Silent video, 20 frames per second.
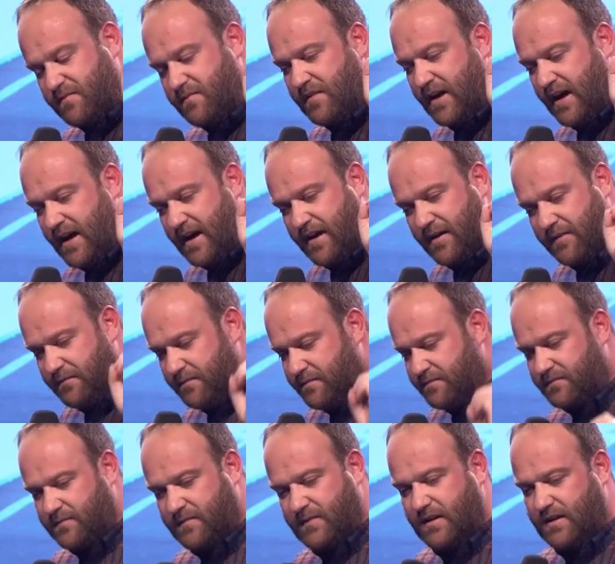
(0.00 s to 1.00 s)
um,
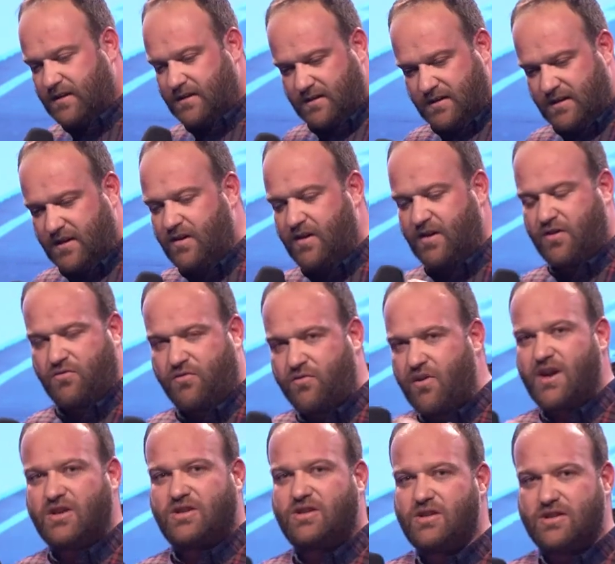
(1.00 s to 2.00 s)

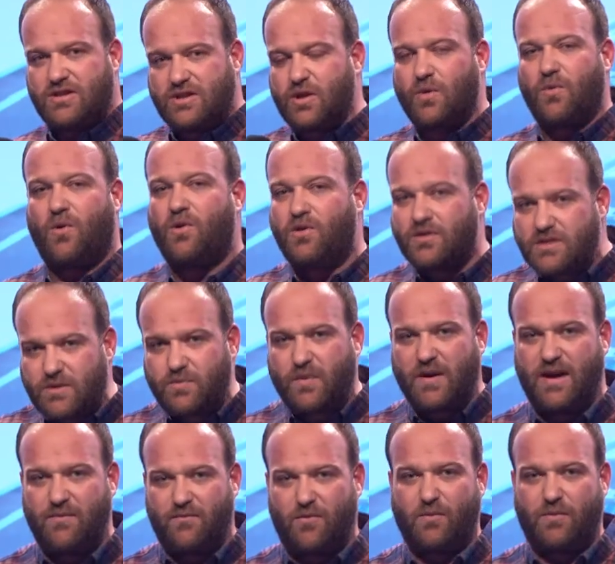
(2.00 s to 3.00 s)
aggression towards
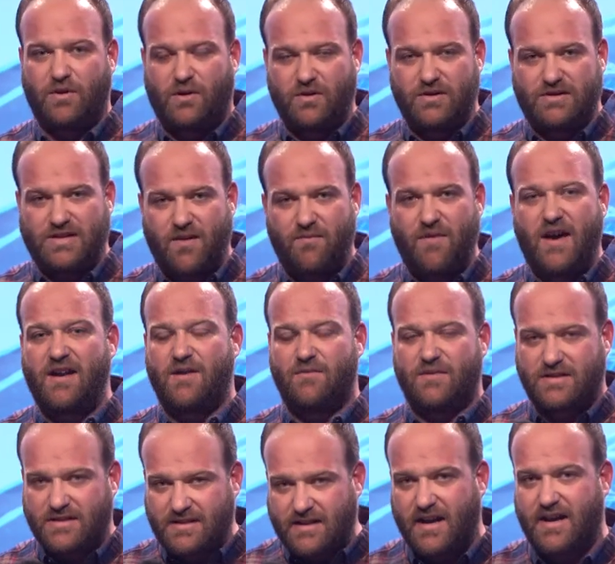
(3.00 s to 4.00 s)
people because they've made a
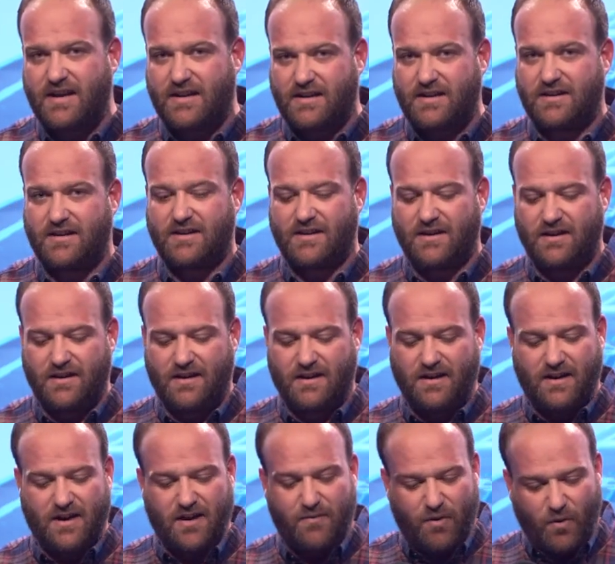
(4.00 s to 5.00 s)
mistake.
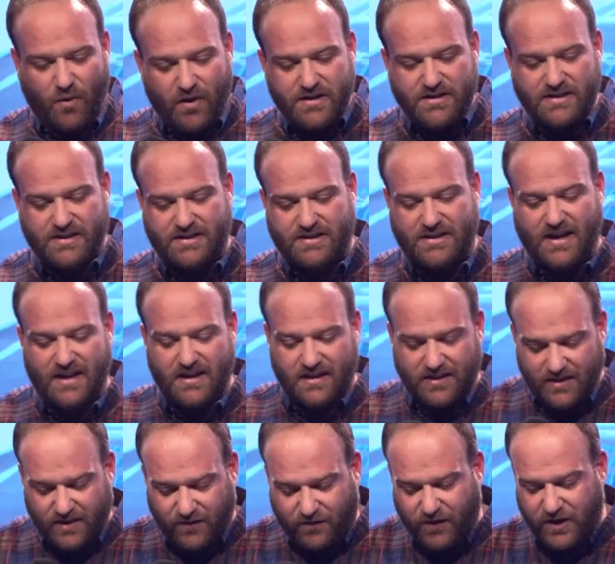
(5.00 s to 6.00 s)
But what does it say
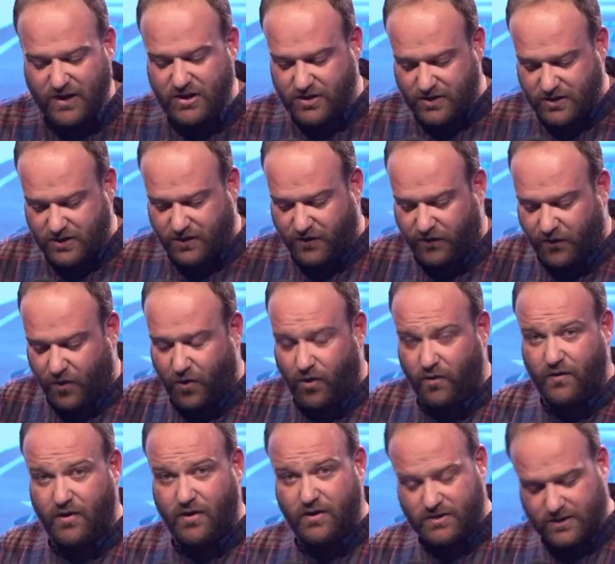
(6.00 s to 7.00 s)
in Ephesians 4,
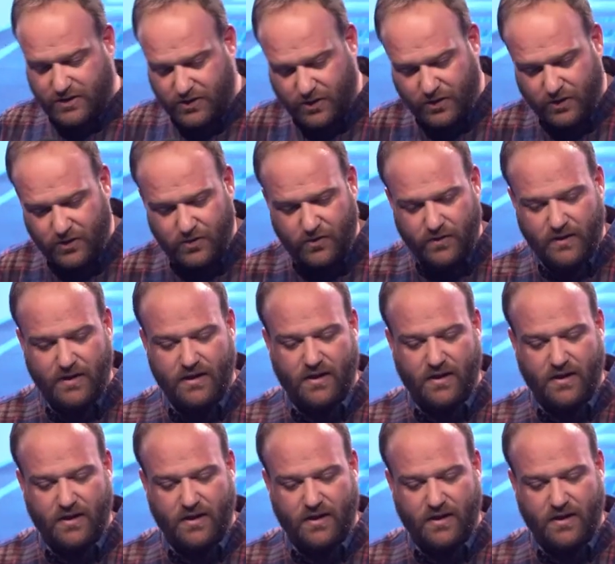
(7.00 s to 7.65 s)
verse 2?